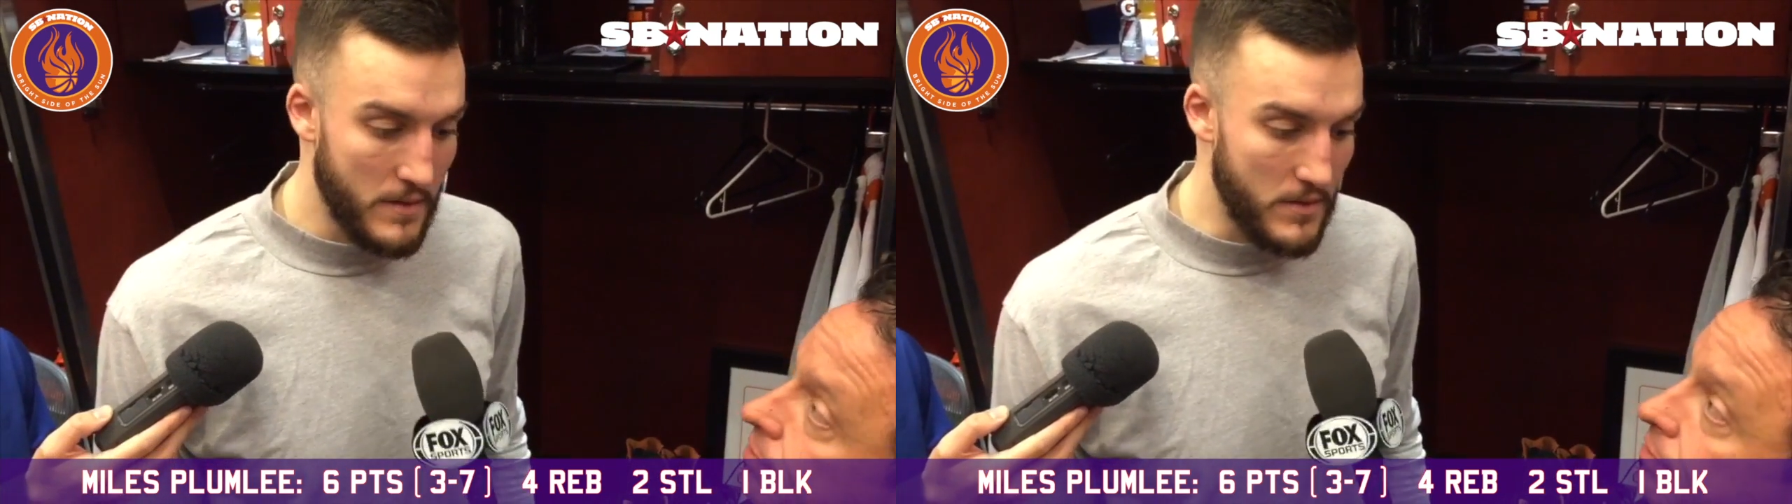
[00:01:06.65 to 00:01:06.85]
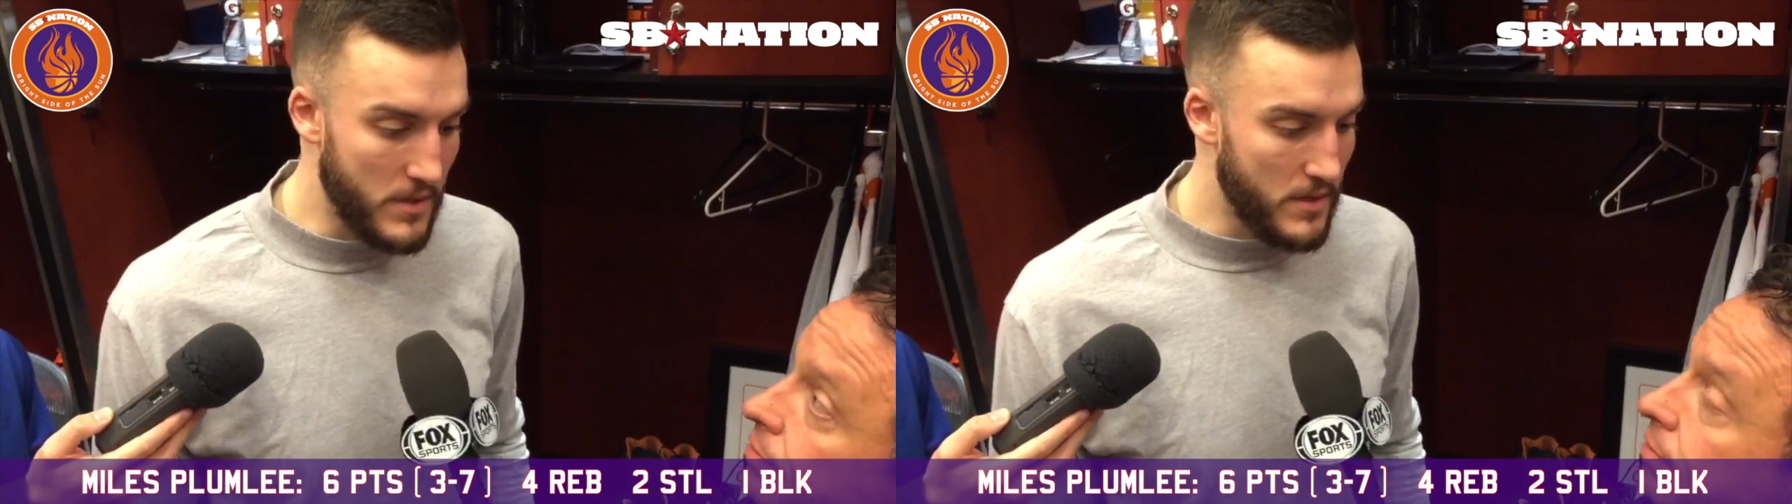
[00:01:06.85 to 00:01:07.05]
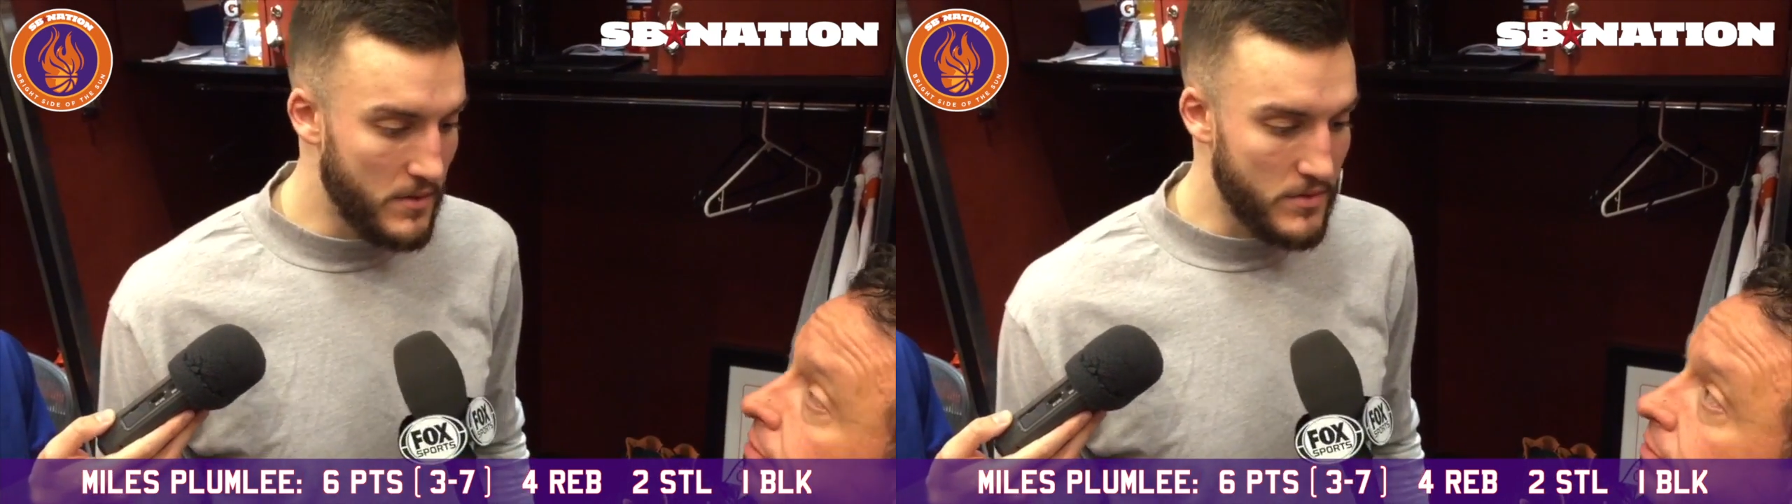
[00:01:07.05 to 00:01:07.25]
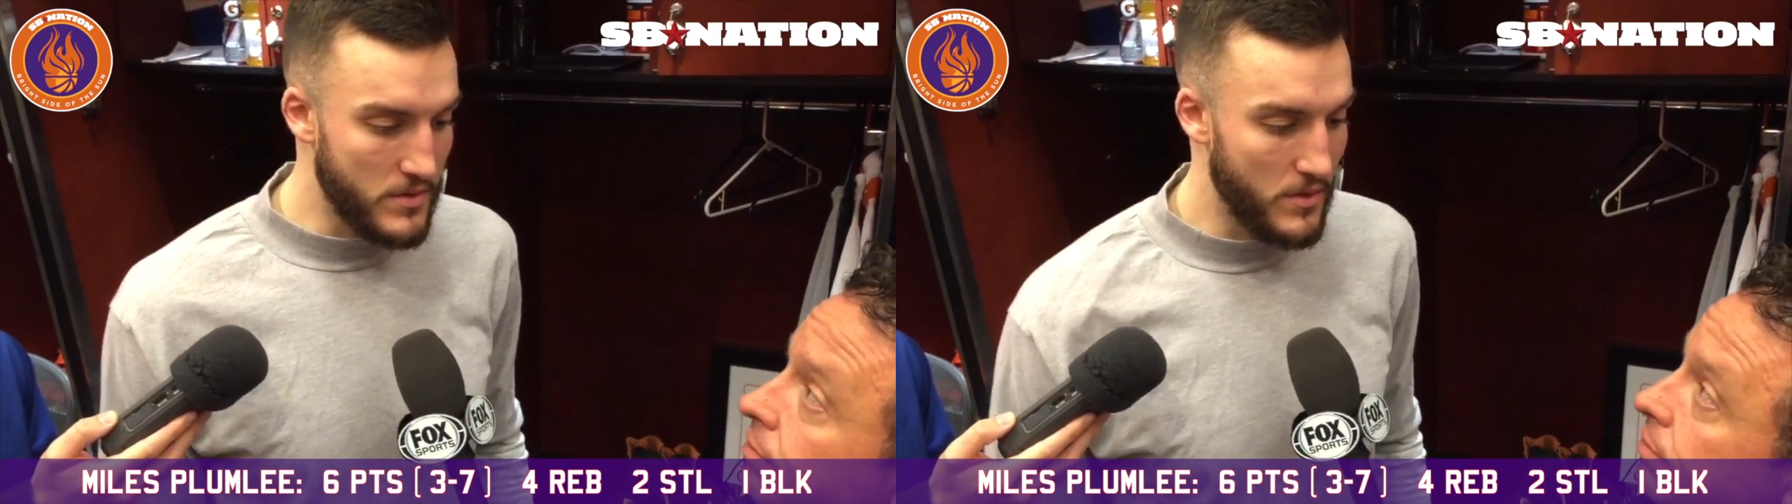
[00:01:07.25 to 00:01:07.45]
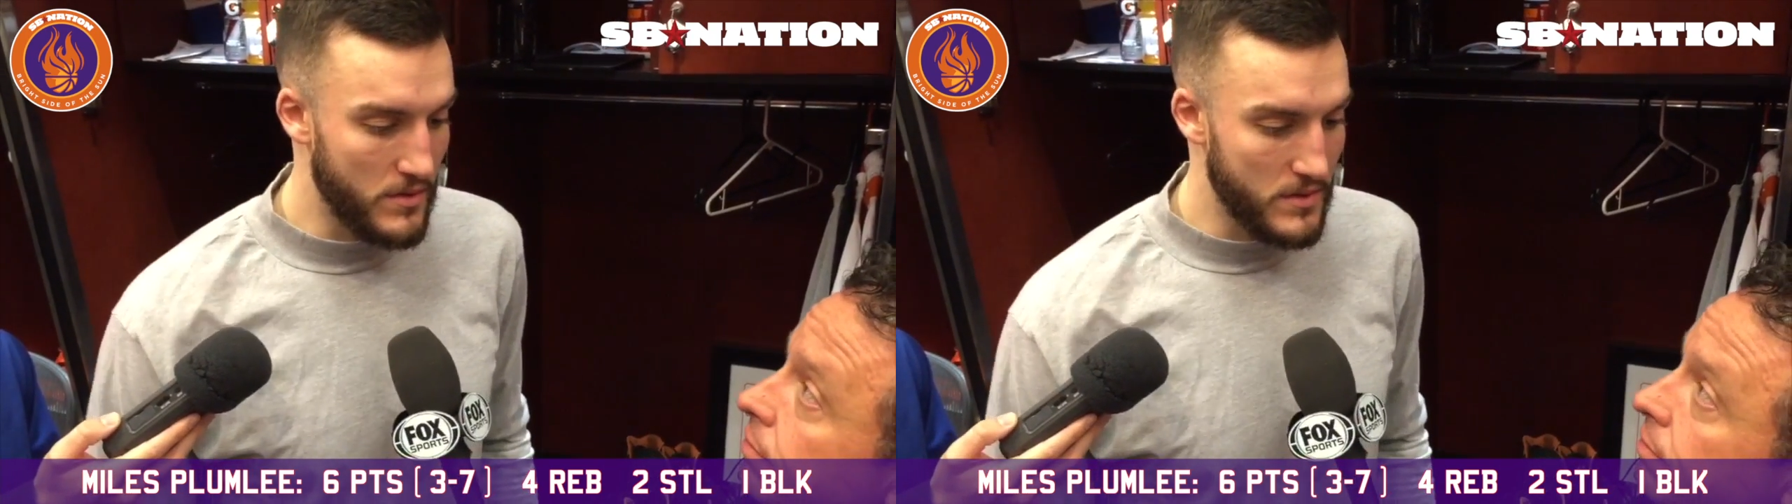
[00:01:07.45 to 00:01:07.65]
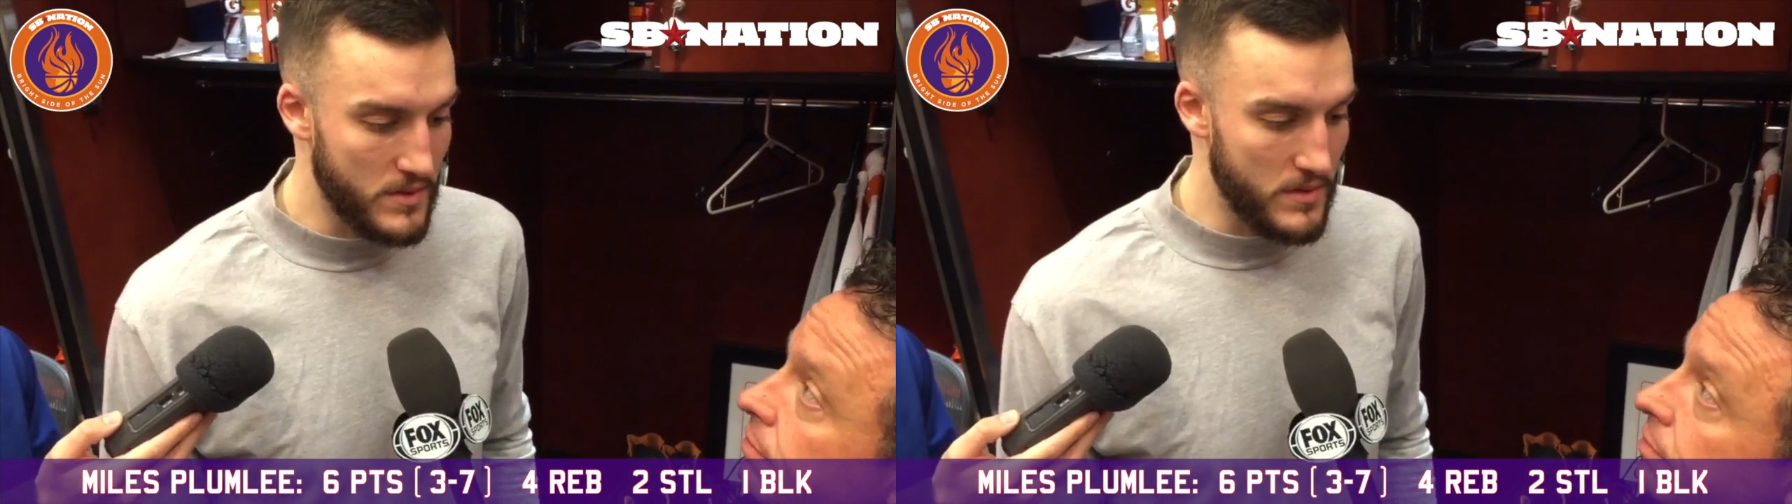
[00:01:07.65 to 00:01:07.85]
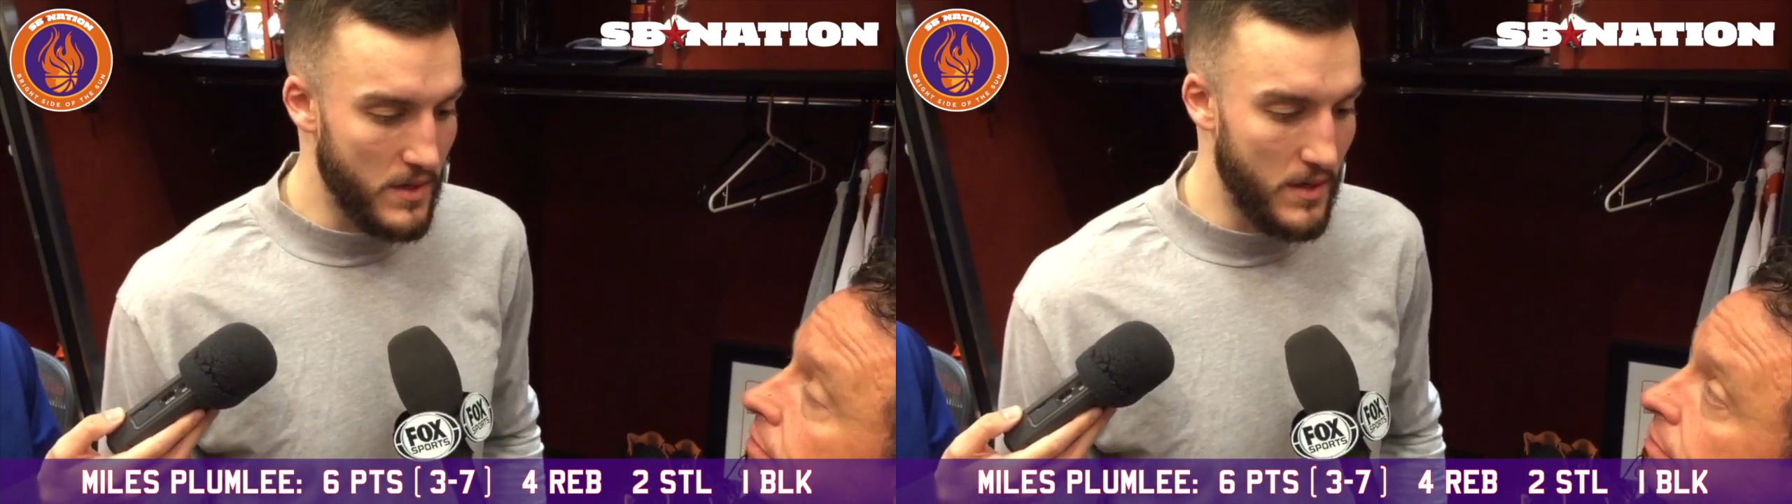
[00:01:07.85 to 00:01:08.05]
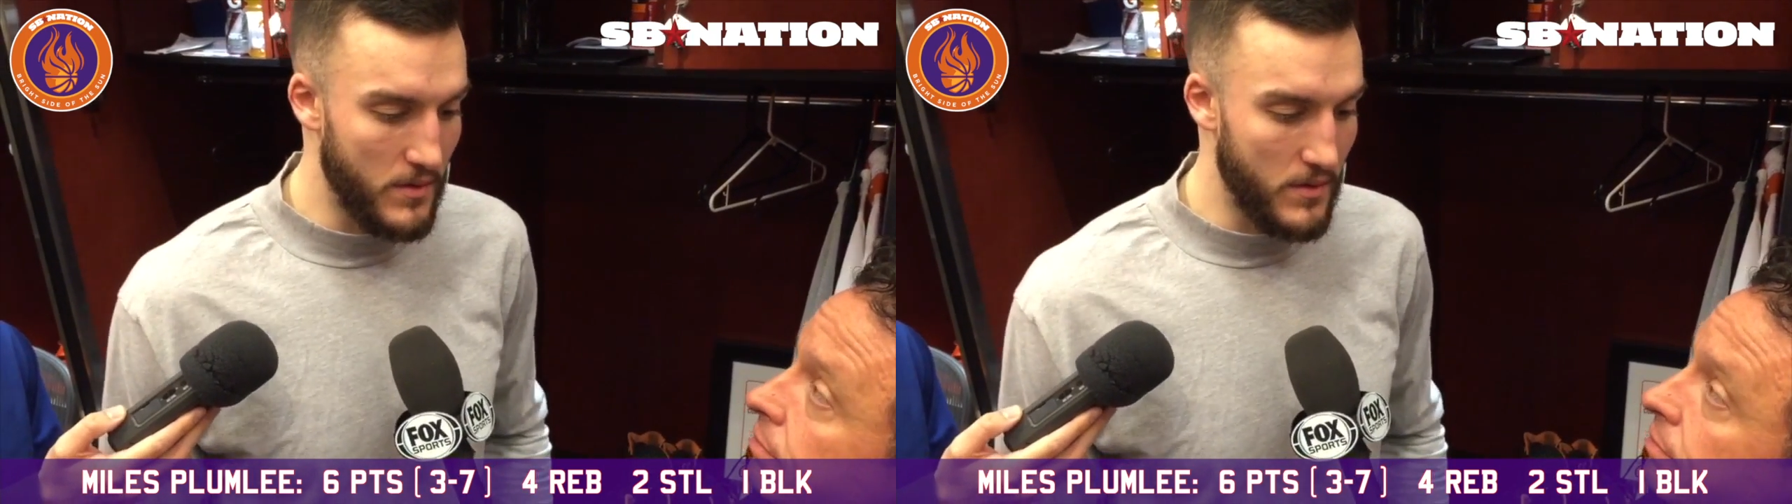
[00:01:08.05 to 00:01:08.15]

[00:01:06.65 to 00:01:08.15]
They're huge. You know, this is uh,